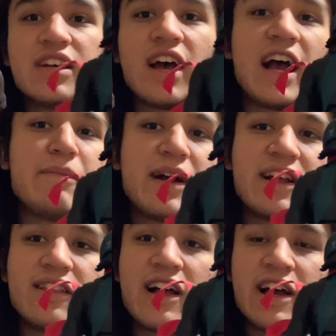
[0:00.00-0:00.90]
I
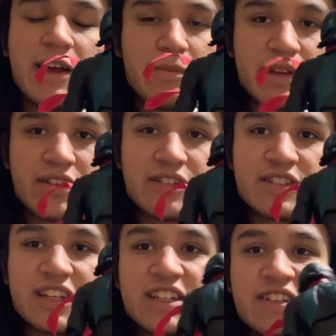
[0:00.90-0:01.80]
might lie because
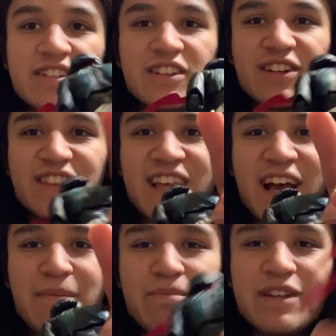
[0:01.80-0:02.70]
it doesn't look
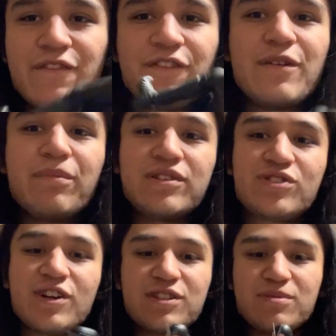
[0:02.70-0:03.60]
that different, but
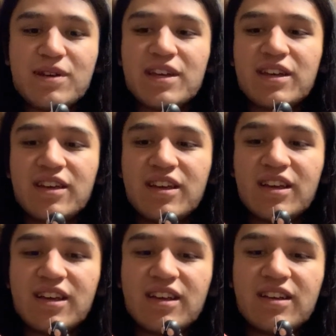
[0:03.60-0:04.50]
trust me,
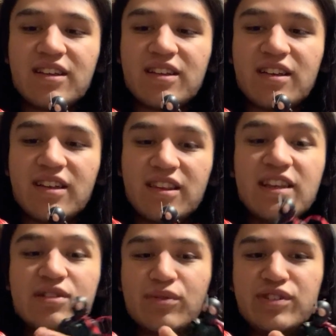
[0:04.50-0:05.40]

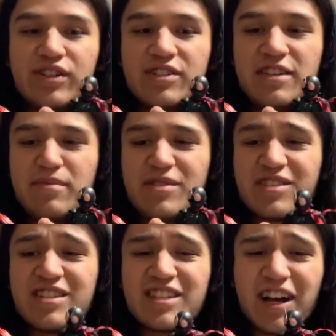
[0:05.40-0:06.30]
this one does seem just a
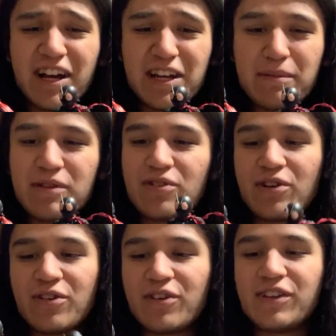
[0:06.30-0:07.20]
tiny bit
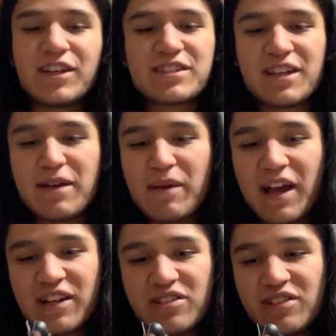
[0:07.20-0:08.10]
darker unless I'm
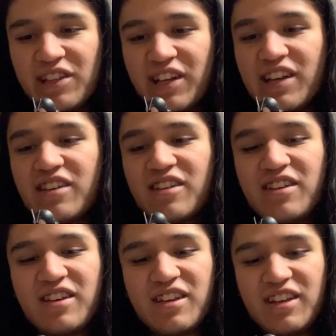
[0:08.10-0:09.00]
actually like
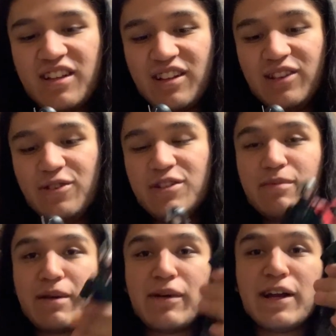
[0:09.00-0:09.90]
losing
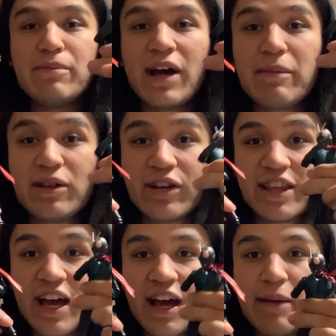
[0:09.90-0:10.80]
my mind. But I mean, look at
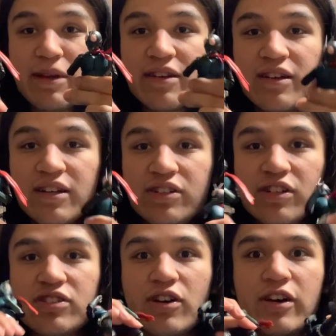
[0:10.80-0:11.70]
that. I mean,
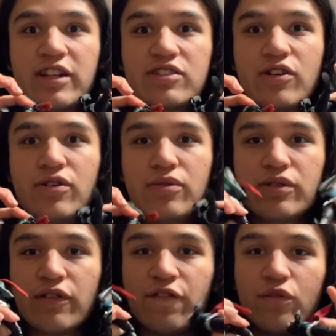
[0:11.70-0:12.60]
just on its
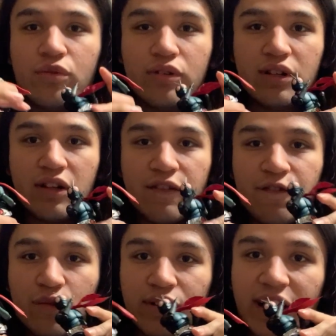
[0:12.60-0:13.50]
own full
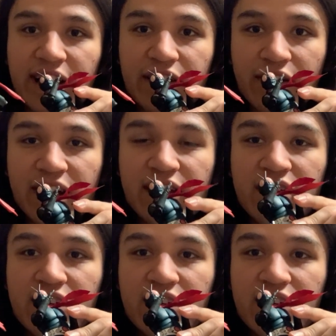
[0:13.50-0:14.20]
light, right?